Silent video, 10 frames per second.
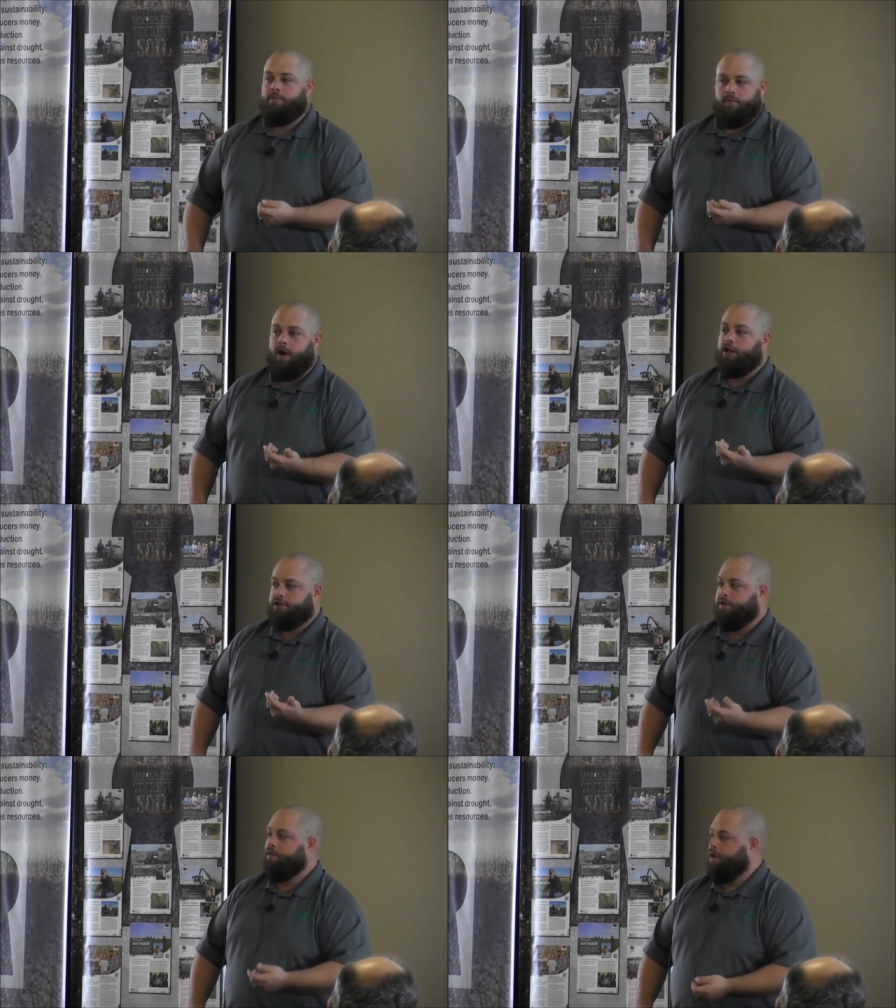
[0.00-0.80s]

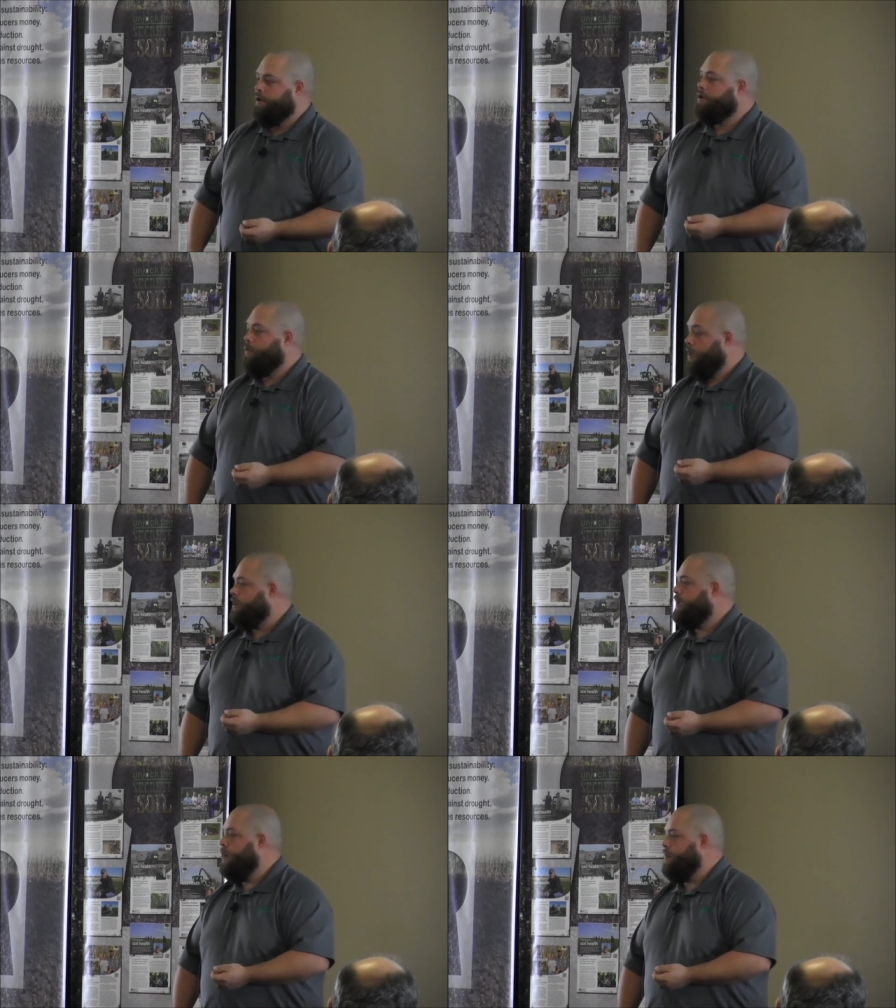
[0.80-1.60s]
relatively
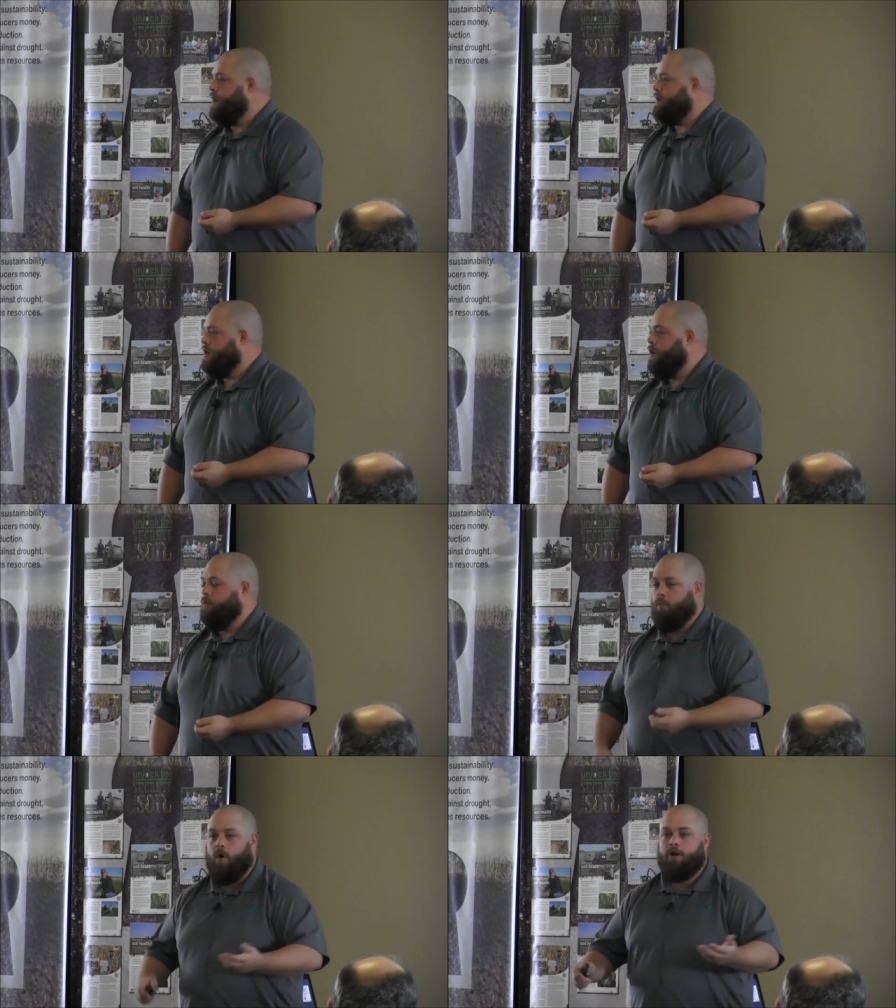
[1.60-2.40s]
quickly, I mean, you
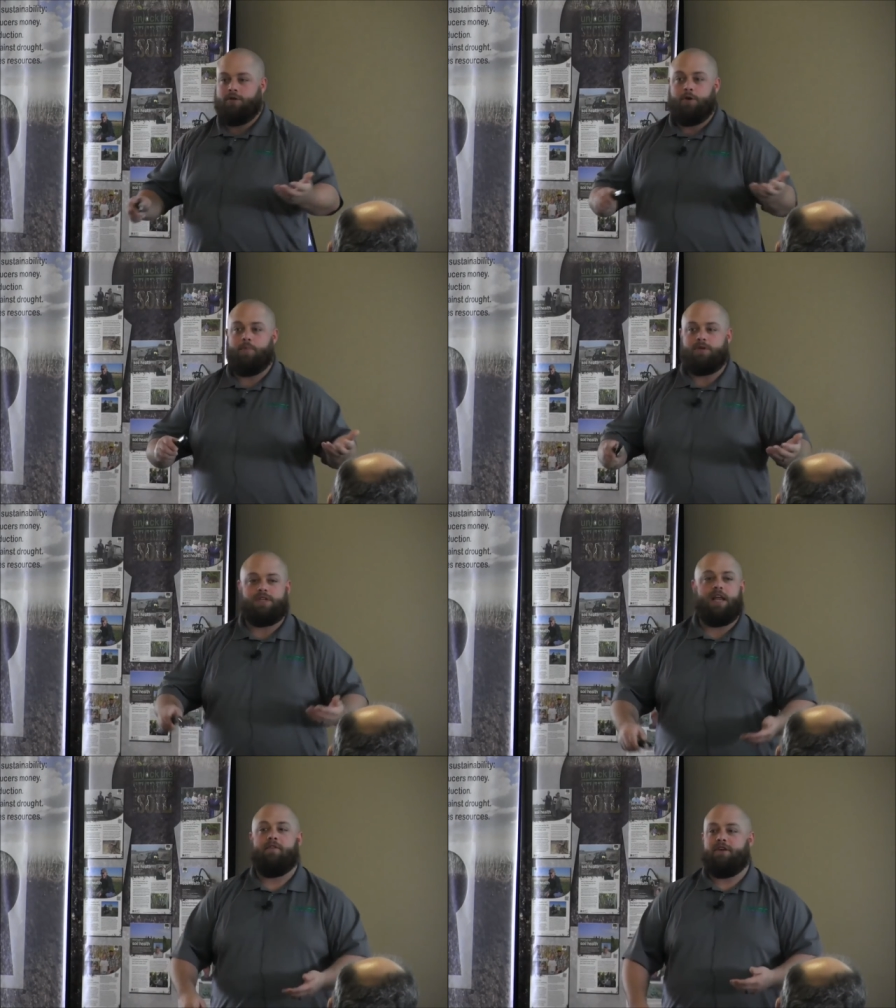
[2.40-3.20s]
know, one, two
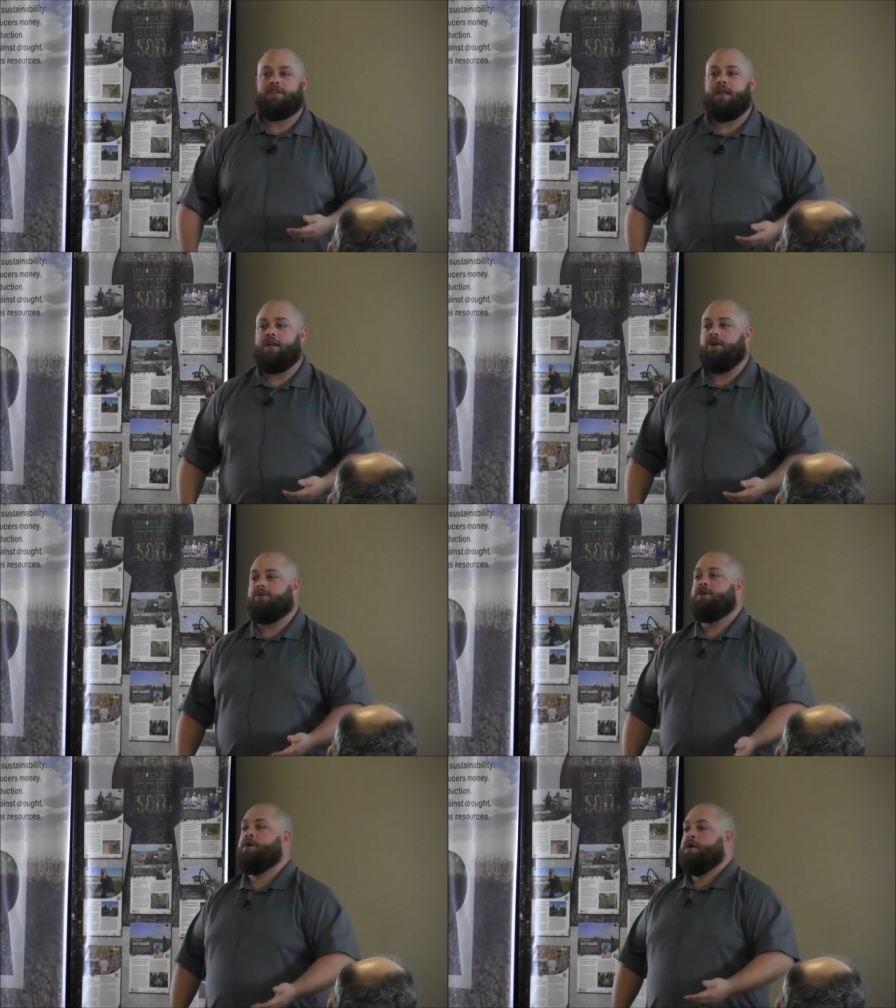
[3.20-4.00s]
percent every ten years,